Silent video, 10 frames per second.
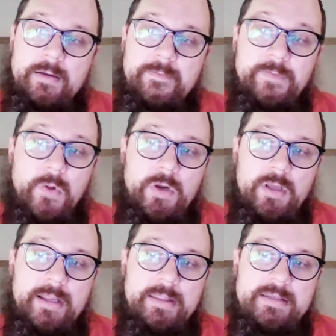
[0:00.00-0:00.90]

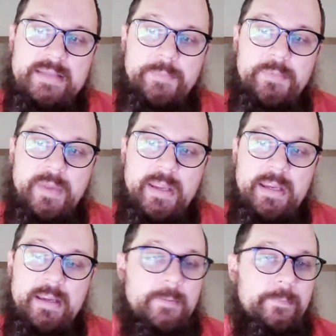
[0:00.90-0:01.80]
Florida at the Tampa
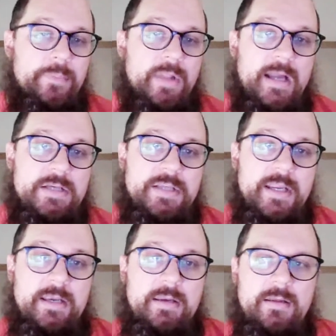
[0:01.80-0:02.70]
Bay
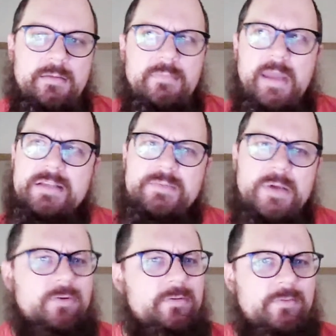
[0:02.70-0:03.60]
Blockchain
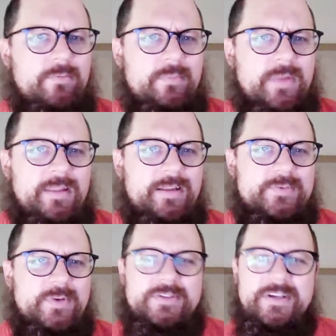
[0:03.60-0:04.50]
Expo, I think is
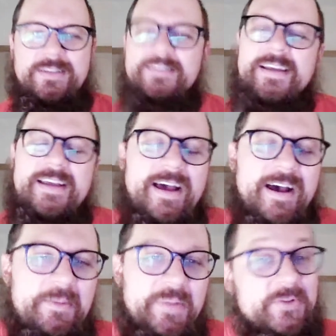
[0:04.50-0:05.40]
what it was called.
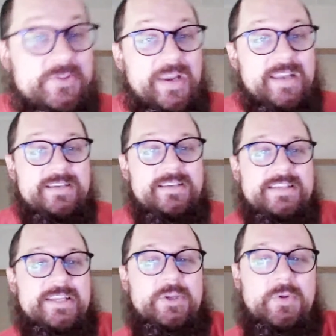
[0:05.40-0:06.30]
But it was great
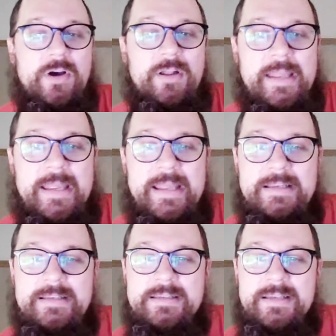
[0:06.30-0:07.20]
seeing you all,
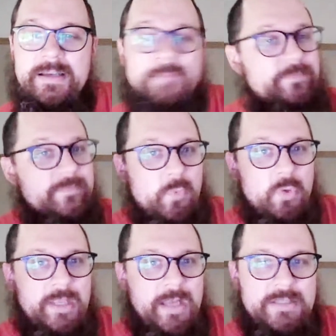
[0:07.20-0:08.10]
and
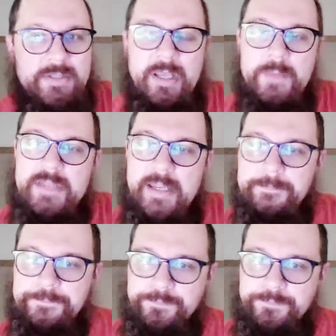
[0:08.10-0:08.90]
we'll get on to the update.